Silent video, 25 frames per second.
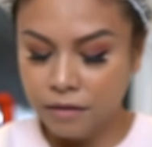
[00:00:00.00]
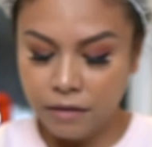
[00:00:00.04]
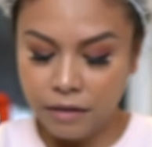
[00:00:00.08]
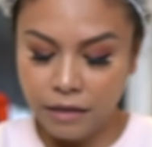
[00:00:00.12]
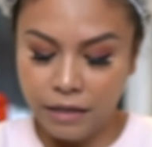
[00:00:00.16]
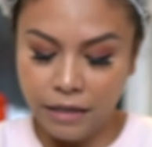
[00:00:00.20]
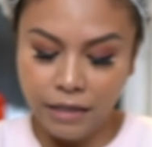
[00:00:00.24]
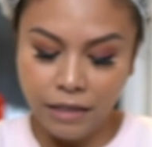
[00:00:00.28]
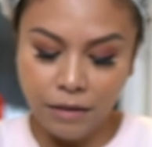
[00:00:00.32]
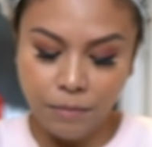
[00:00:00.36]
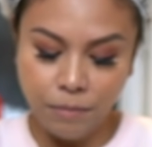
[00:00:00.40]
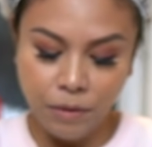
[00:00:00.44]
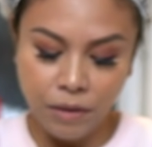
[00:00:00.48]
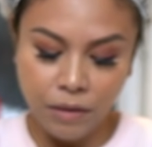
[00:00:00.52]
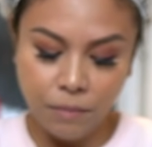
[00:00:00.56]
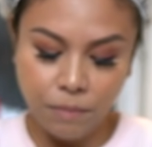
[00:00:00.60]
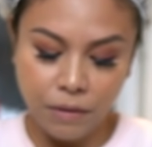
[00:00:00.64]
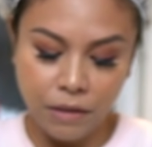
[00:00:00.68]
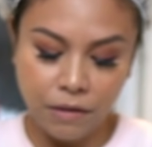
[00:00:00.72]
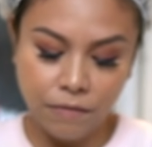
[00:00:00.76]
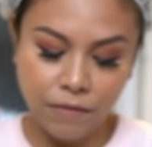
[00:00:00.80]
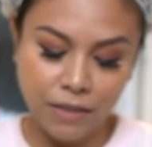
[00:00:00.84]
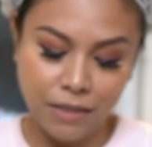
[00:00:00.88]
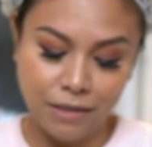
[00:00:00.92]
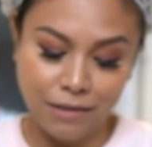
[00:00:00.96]
it can be a
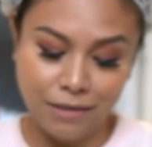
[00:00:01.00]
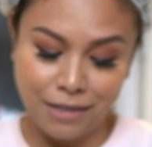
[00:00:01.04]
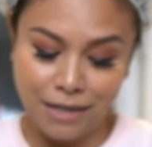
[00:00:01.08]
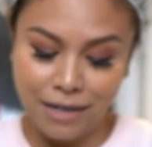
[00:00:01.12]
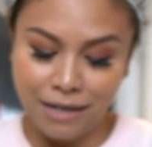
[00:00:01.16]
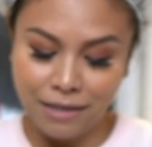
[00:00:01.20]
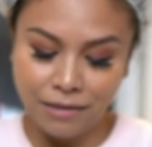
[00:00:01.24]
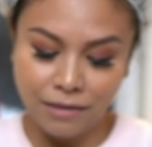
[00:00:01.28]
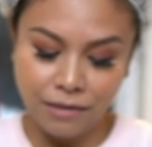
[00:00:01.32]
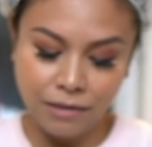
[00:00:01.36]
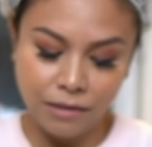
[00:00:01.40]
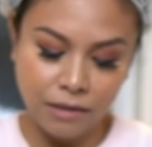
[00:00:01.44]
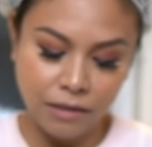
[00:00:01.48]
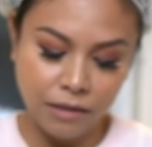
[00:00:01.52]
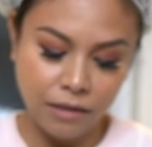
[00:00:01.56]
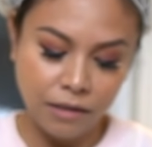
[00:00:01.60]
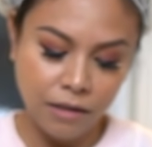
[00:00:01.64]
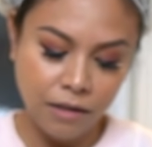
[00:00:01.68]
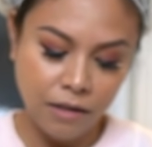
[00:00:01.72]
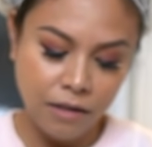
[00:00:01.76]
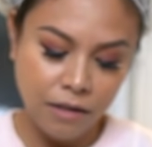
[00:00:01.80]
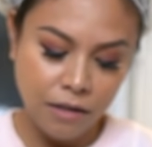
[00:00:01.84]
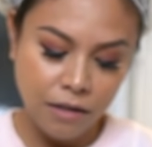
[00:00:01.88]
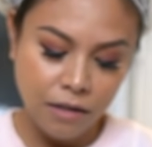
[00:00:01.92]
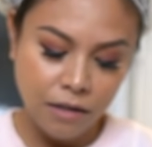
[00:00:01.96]
bit of a
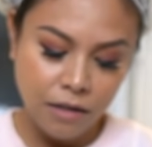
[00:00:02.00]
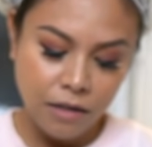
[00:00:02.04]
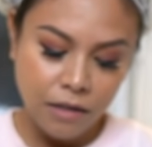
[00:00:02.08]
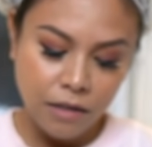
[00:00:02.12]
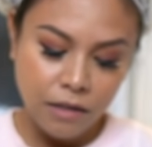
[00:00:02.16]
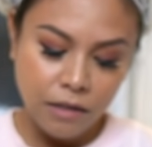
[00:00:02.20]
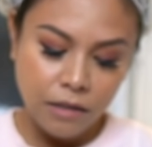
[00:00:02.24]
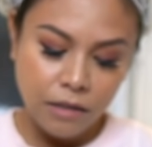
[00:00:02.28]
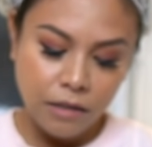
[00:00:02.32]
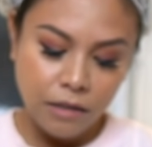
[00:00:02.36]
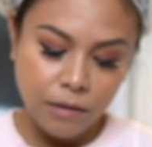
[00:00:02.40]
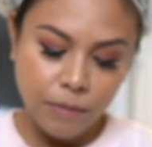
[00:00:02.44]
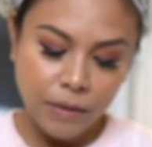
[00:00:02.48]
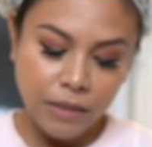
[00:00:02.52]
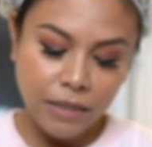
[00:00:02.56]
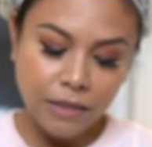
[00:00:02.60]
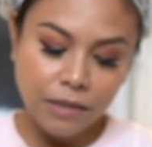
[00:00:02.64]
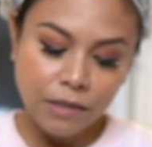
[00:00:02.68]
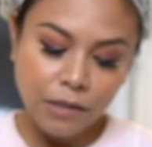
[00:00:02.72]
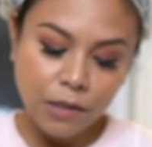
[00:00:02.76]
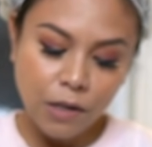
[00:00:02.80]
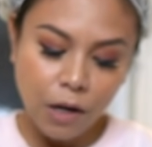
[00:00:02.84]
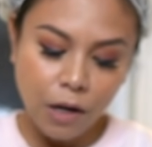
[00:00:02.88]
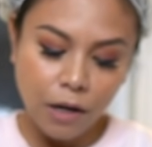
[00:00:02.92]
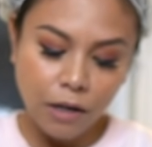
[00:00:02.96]
disaster because
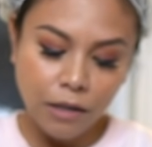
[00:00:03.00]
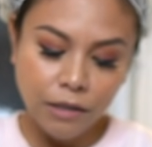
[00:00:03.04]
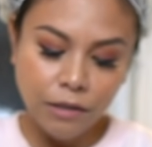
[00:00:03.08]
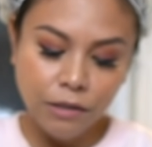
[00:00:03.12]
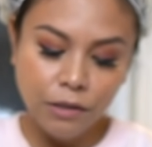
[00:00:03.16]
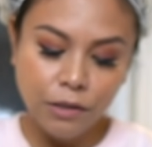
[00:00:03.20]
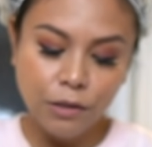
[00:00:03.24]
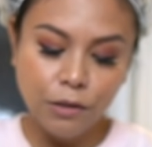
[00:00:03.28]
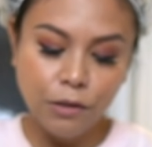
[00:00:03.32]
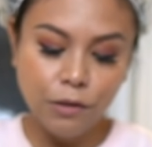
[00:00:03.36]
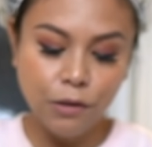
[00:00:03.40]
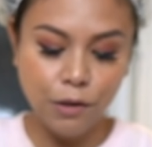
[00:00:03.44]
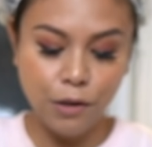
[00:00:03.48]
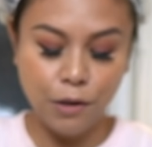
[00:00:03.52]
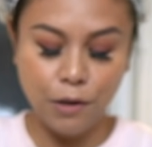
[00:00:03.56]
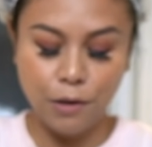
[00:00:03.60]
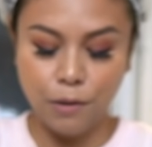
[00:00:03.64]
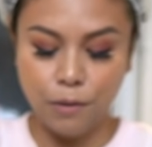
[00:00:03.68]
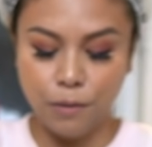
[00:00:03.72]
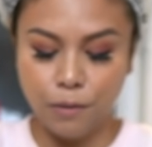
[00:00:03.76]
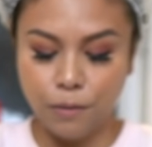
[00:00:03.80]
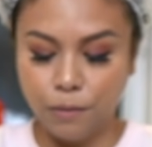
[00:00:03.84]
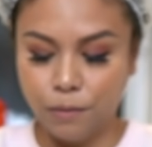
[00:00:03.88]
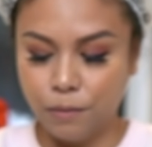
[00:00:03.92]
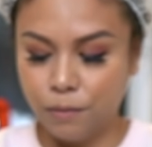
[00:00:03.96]
it's hard to
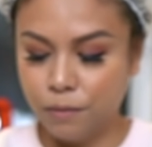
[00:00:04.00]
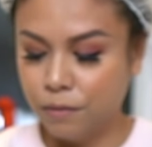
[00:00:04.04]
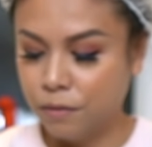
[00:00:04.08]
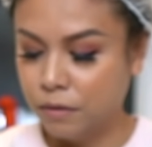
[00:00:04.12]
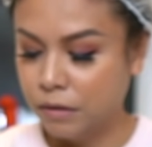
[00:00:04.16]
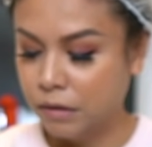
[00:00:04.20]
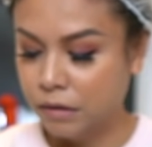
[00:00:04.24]
know